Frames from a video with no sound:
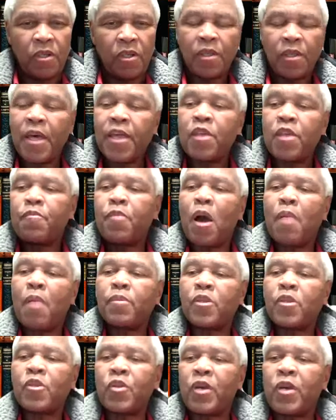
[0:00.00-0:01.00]
Then the
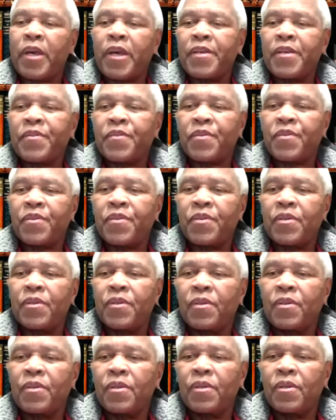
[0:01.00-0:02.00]
Bible says,
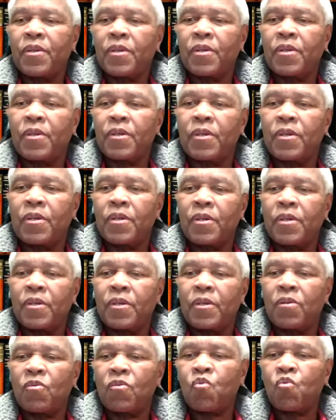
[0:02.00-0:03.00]

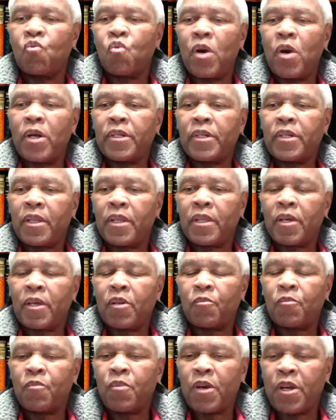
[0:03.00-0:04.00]
what
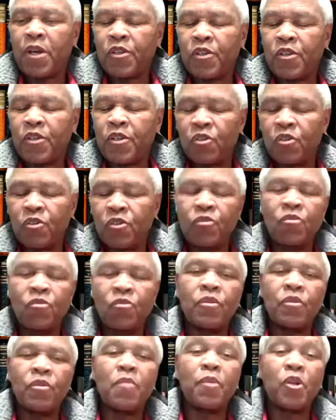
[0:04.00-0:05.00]
that person
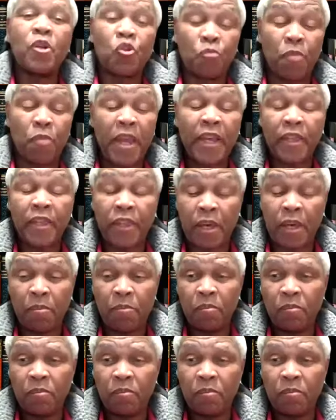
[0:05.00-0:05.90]
do, he must make them.